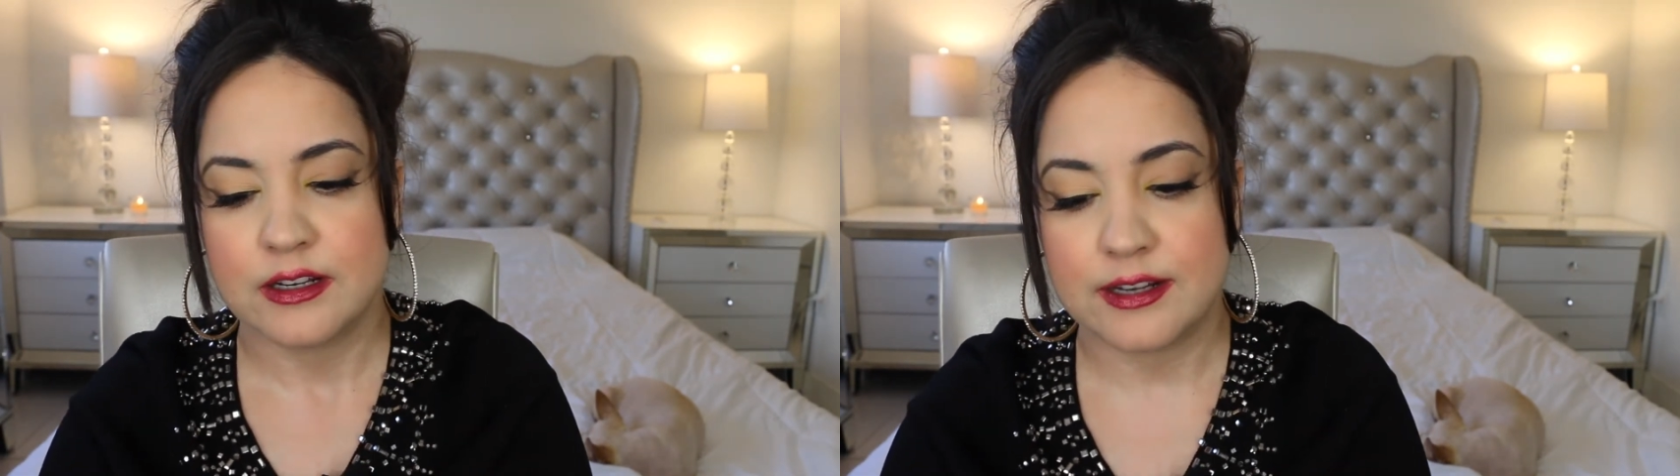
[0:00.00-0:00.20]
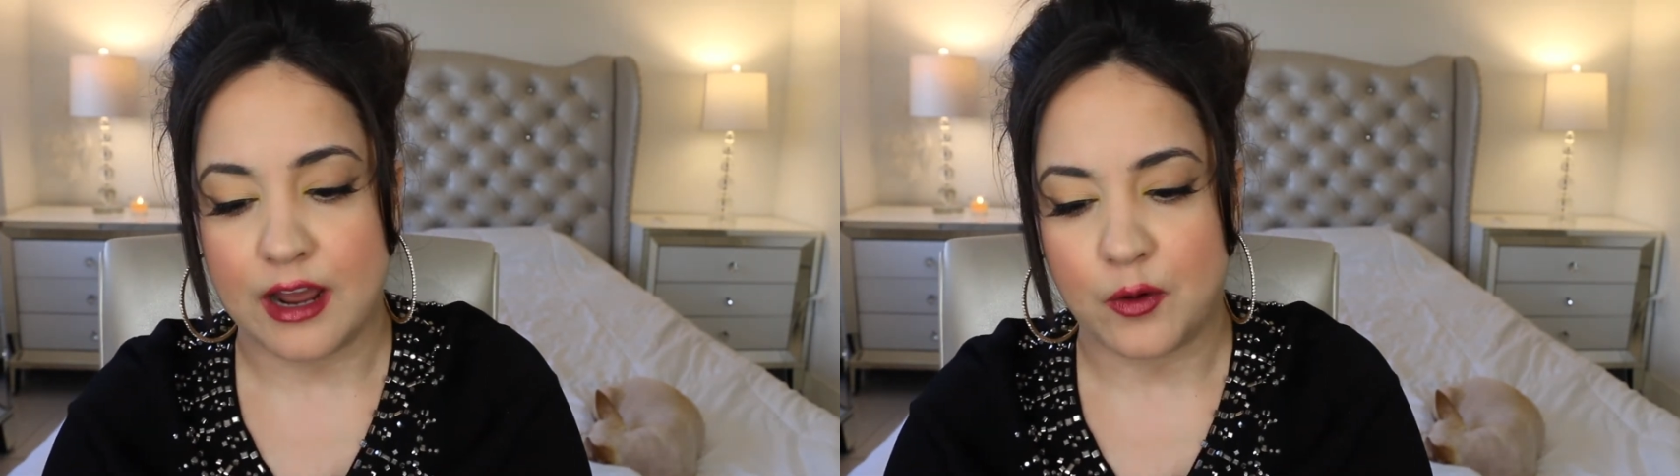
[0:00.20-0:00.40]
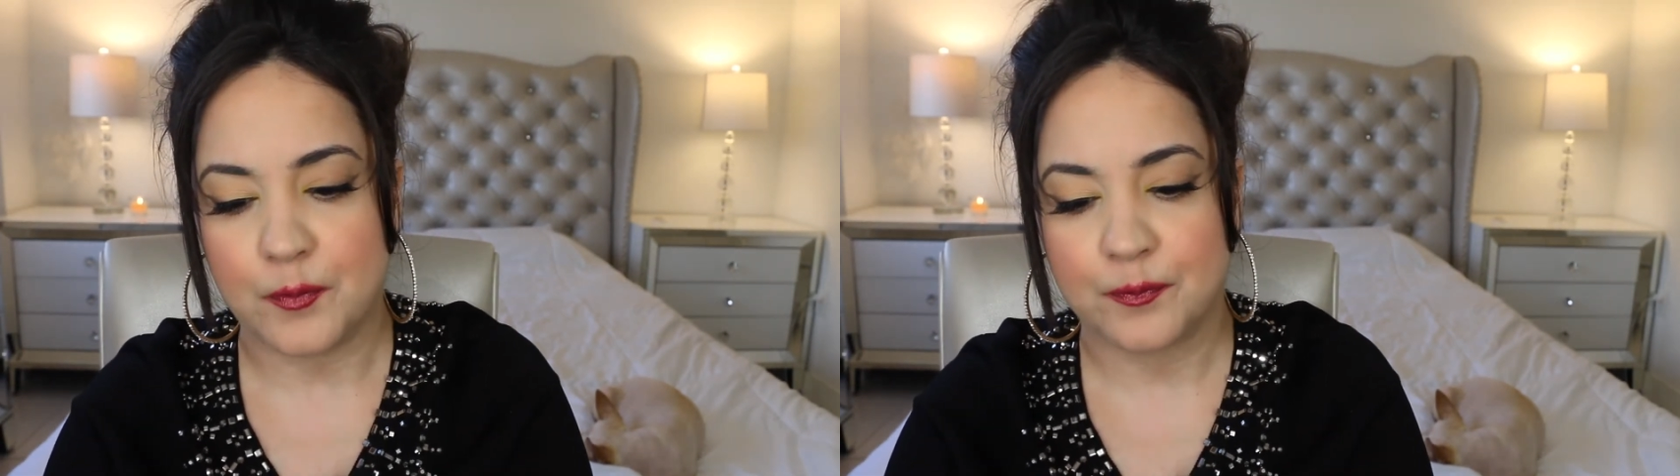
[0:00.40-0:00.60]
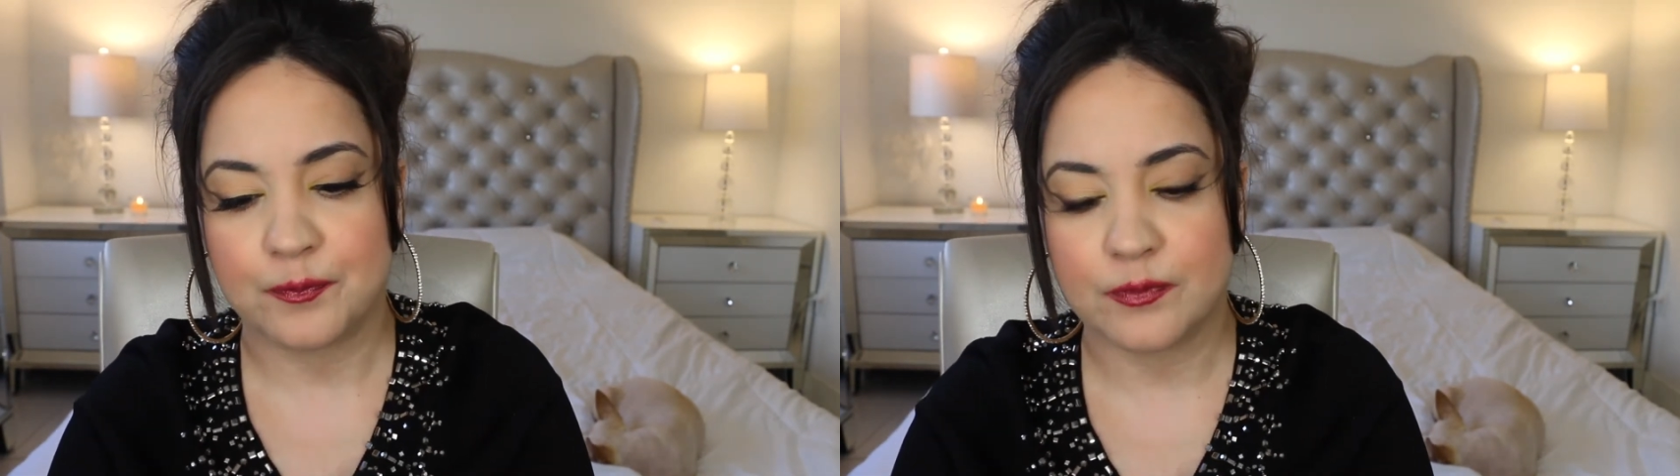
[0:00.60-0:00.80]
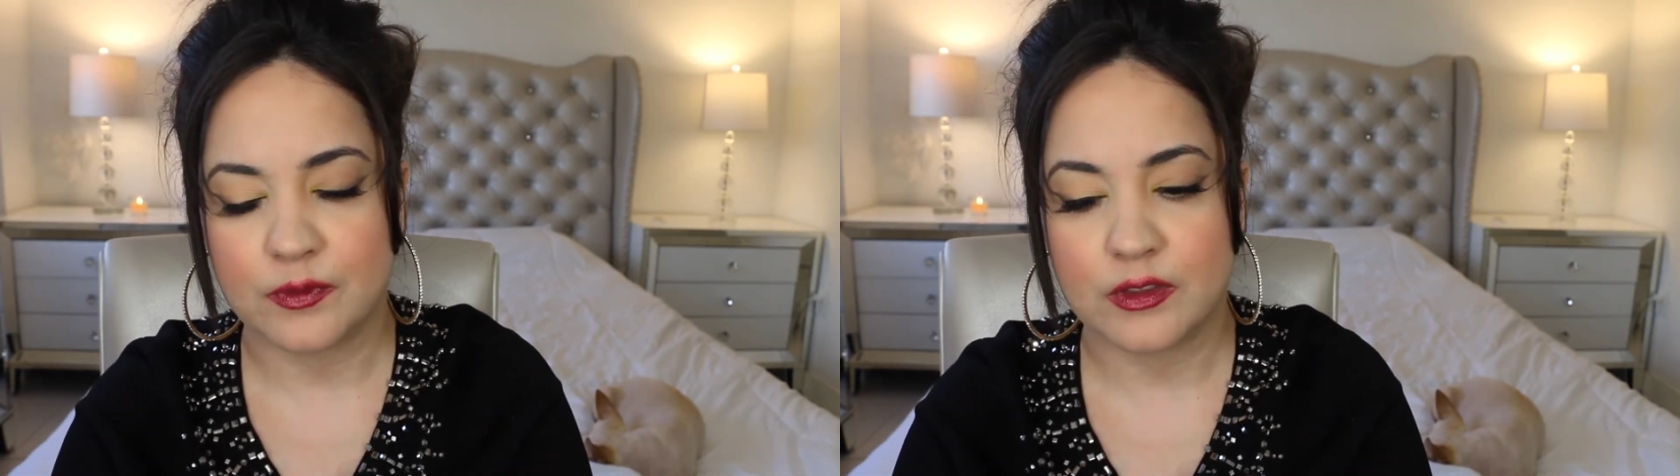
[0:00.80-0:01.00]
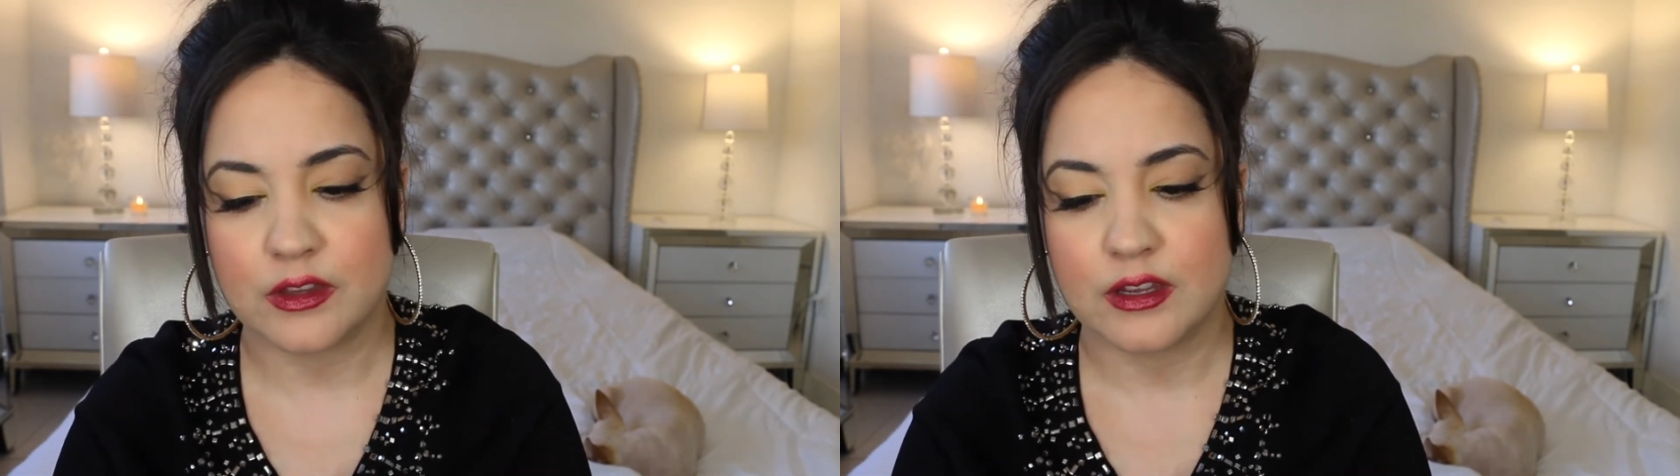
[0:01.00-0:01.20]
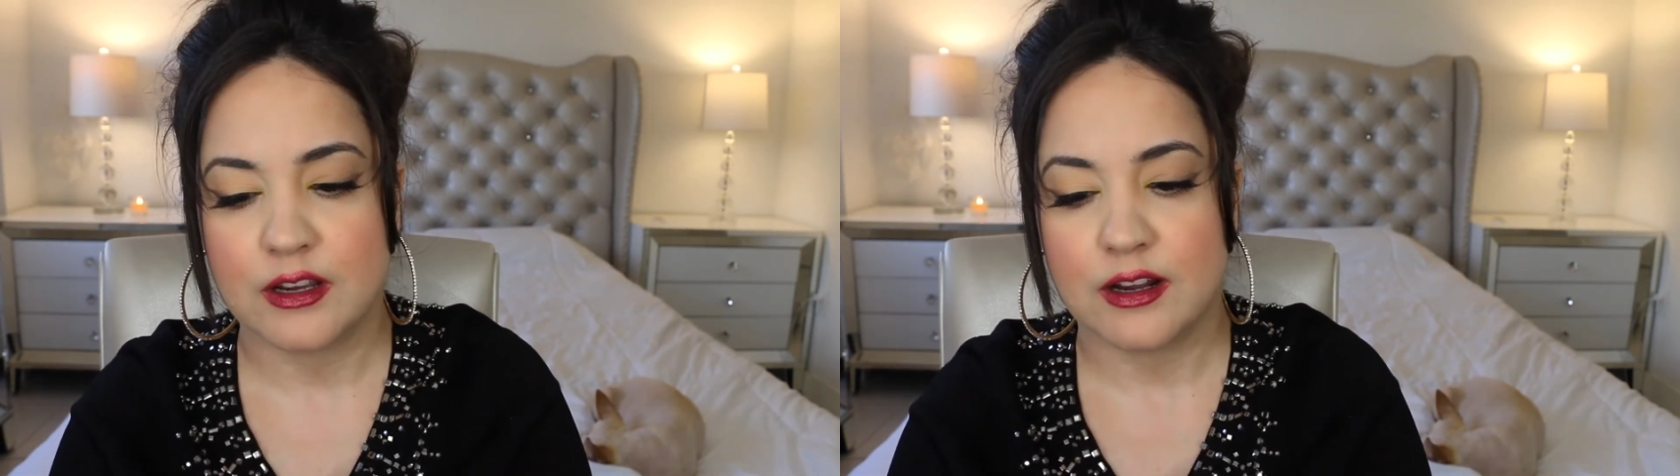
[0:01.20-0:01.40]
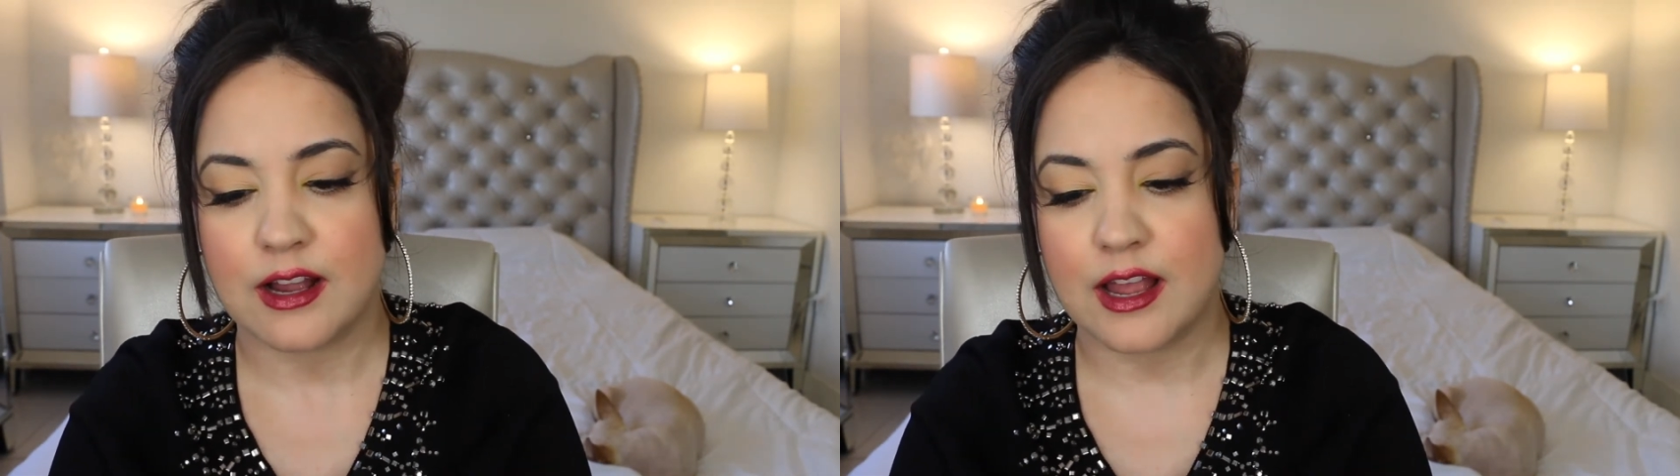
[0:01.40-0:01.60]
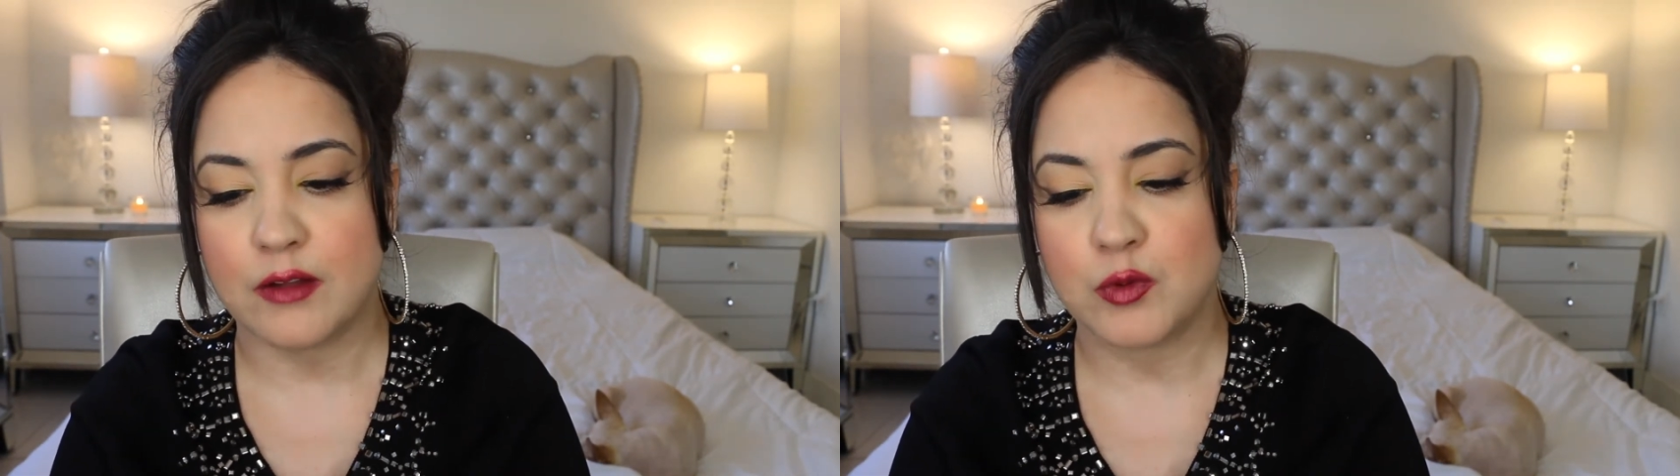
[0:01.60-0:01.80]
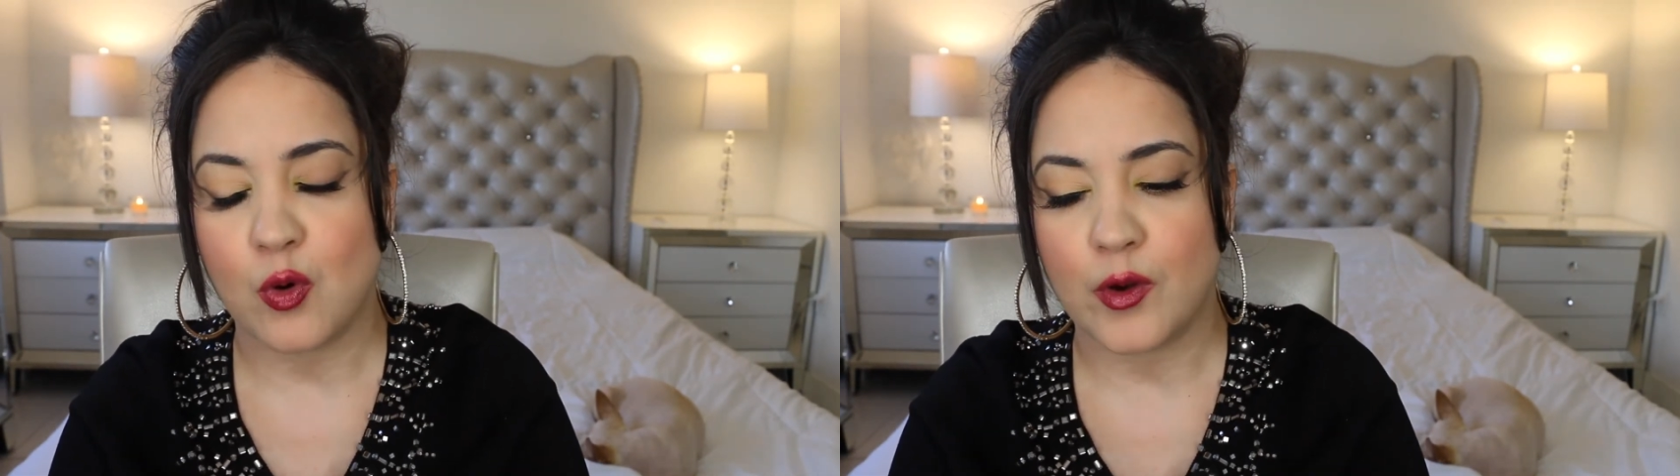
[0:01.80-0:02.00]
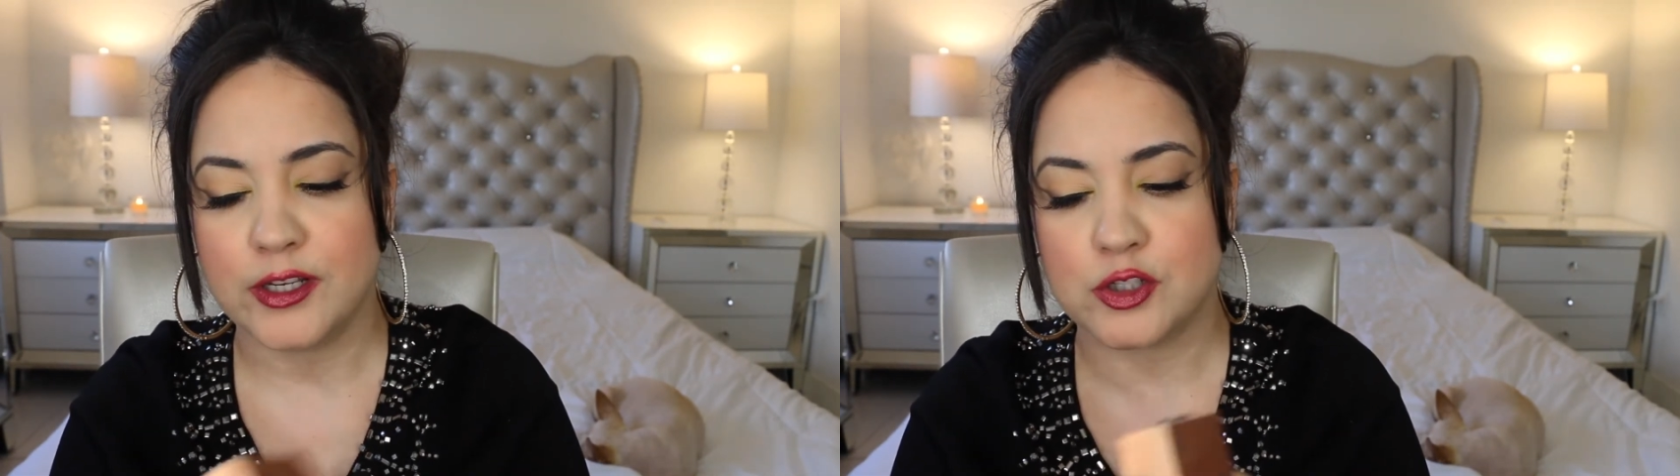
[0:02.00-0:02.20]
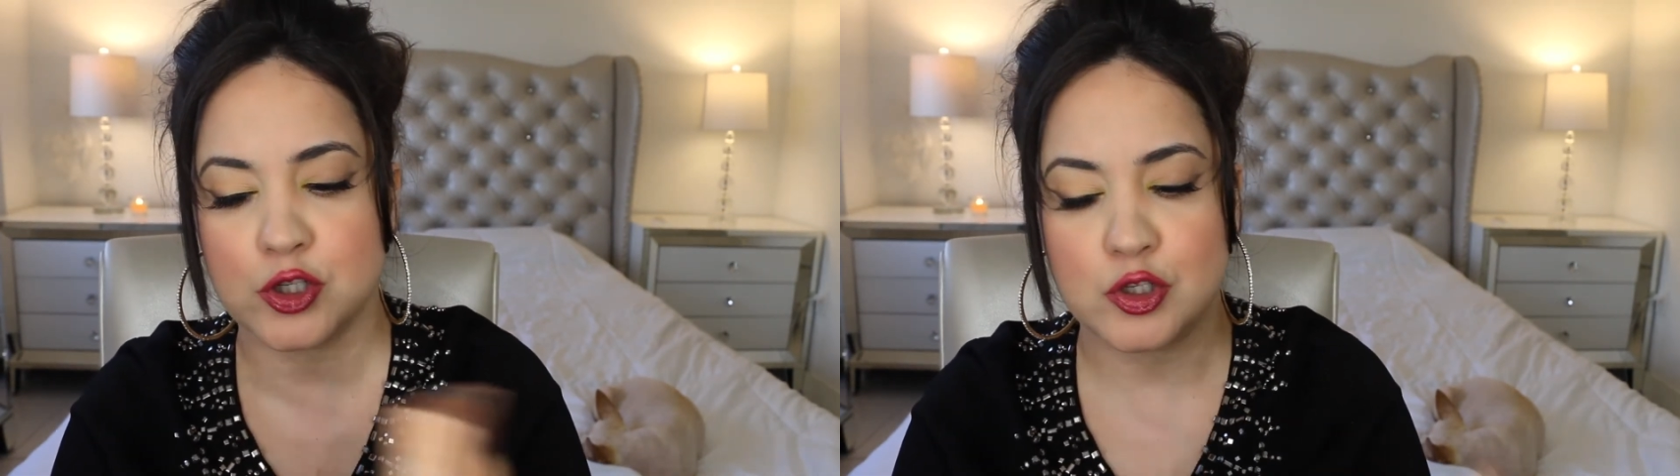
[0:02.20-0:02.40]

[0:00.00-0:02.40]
Now I am going